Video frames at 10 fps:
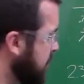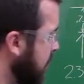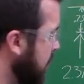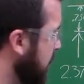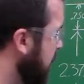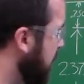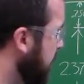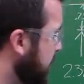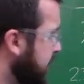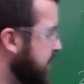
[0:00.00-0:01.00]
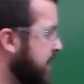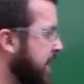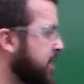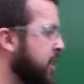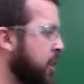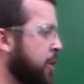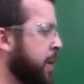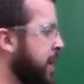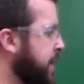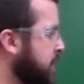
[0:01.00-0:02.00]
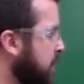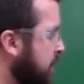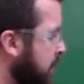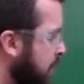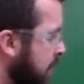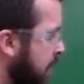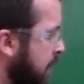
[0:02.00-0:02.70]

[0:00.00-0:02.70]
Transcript: So this is actually a little bit easier.